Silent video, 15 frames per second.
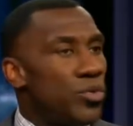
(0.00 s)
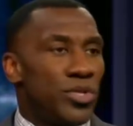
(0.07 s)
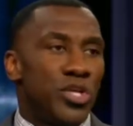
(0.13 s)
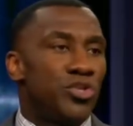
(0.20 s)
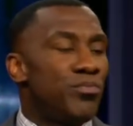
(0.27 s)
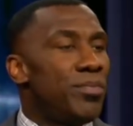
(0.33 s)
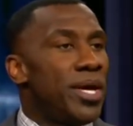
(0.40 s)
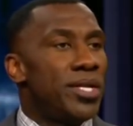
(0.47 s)
Well,
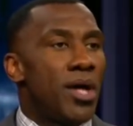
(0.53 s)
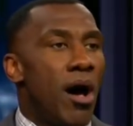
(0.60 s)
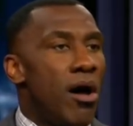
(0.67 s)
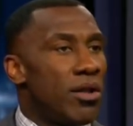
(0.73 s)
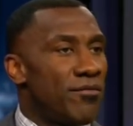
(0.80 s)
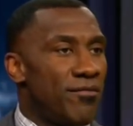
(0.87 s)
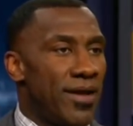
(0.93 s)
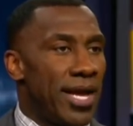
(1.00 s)
they should be in the
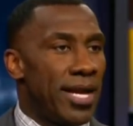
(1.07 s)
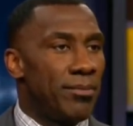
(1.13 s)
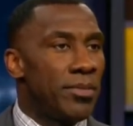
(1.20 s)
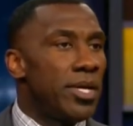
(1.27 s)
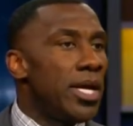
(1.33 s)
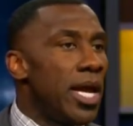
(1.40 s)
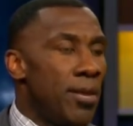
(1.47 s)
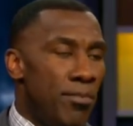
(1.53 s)
Hall of Fame.
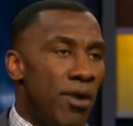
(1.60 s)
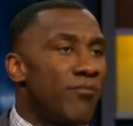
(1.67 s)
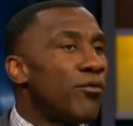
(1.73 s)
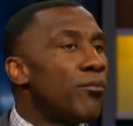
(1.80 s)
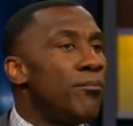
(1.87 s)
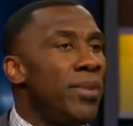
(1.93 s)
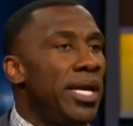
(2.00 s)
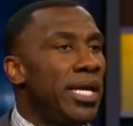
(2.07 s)

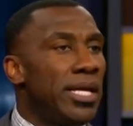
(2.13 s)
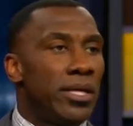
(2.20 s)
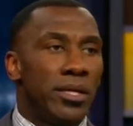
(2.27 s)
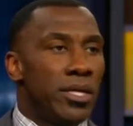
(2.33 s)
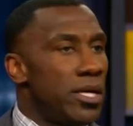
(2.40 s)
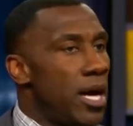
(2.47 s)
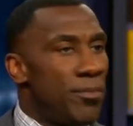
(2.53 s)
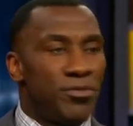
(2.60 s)
But for me,
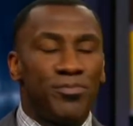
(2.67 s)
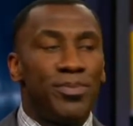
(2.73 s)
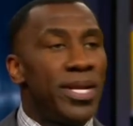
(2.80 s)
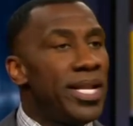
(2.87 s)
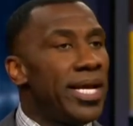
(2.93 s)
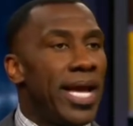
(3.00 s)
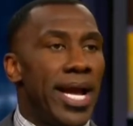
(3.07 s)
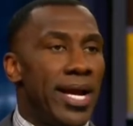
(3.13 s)
I'm
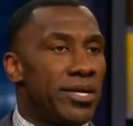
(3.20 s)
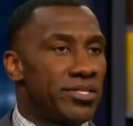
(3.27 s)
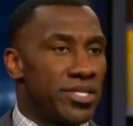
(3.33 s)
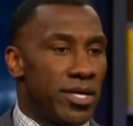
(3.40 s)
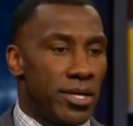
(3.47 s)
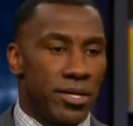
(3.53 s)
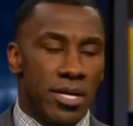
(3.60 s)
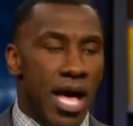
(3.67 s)
splitting
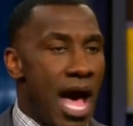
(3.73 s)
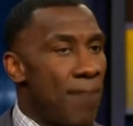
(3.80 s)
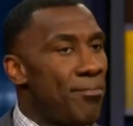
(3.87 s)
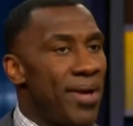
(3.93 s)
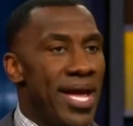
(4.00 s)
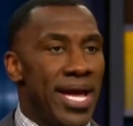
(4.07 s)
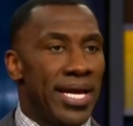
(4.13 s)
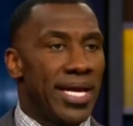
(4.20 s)
hairs here.
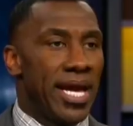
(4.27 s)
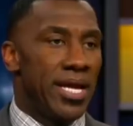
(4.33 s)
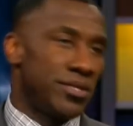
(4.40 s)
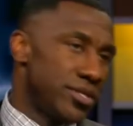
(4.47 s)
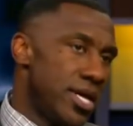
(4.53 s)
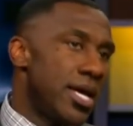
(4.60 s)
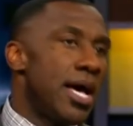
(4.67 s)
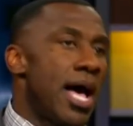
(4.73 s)
I'm
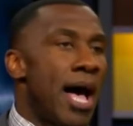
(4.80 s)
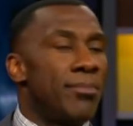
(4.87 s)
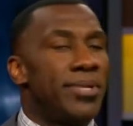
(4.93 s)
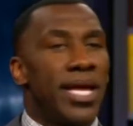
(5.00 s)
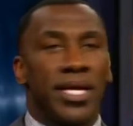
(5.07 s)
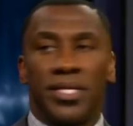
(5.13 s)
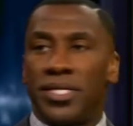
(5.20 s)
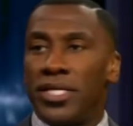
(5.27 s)
pancakes. I'm
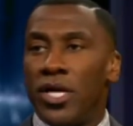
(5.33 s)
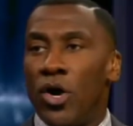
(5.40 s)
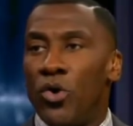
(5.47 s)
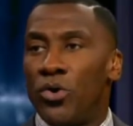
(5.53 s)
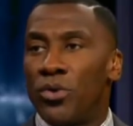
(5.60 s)
taking T.O.